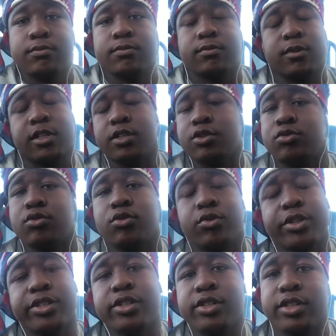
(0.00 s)
They doing
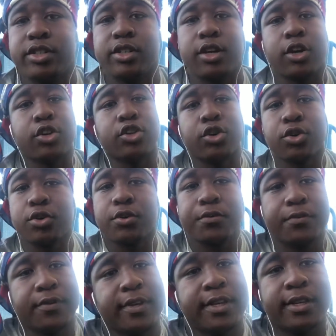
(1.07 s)
real good. Adoring
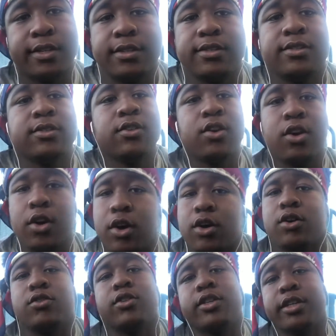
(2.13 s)
fans,
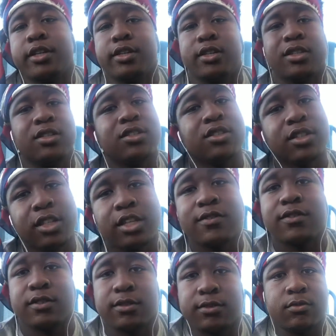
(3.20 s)
all of that. He's living.
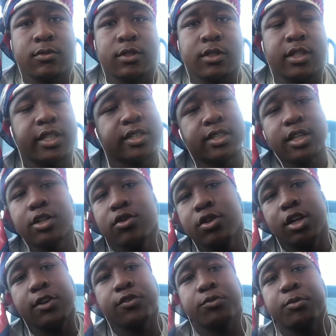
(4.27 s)
Let's say you
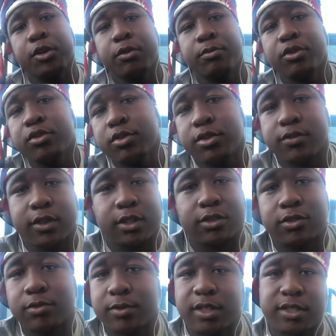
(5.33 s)
come from an abusive
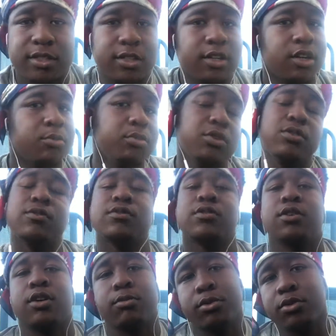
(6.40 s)
home. Let's say
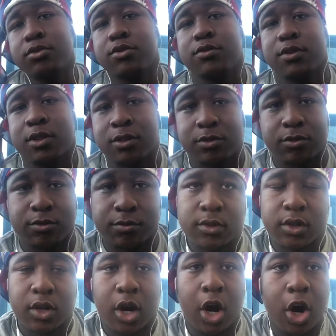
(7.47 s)
abusive home.
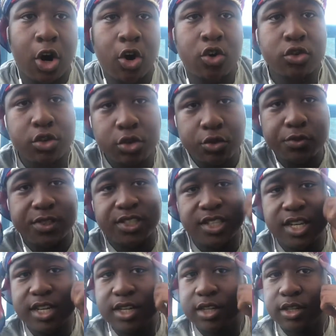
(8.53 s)
All you
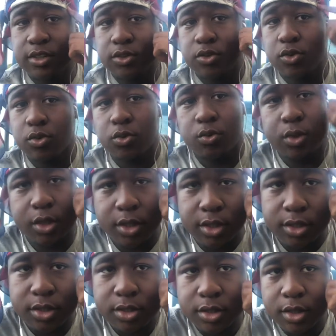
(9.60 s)
seen
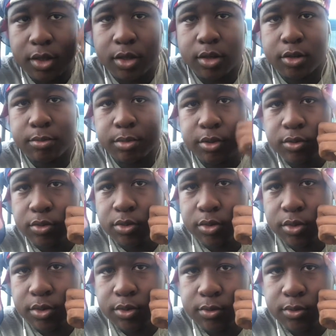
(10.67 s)
was abuse.